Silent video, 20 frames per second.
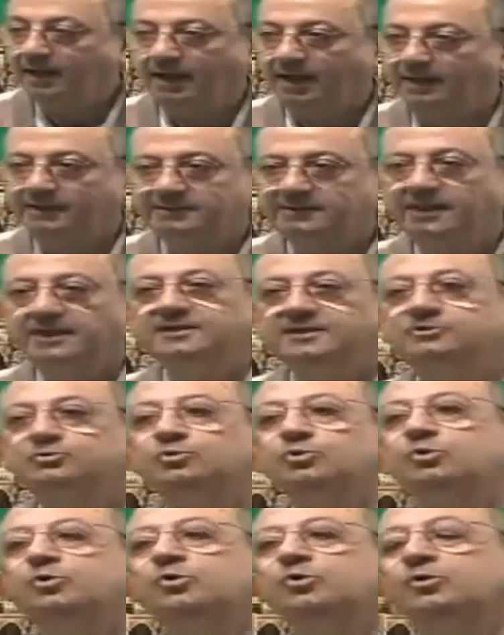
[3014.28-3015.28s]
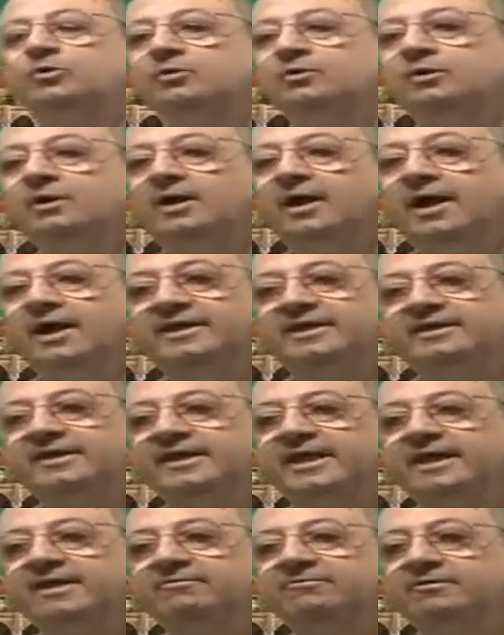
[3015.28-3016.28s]
I
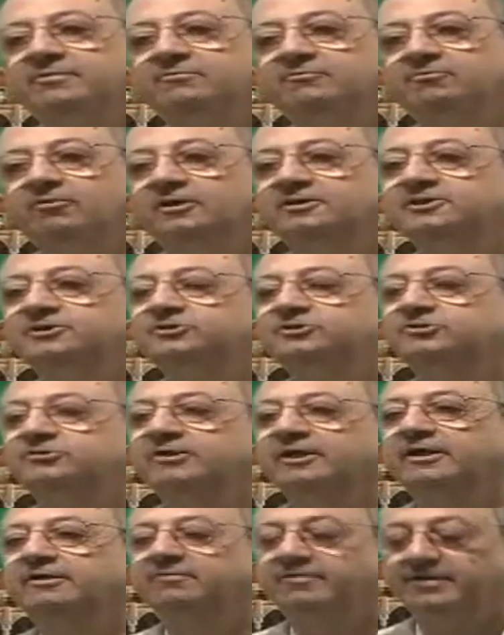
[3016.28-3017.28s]
gave him, what did you give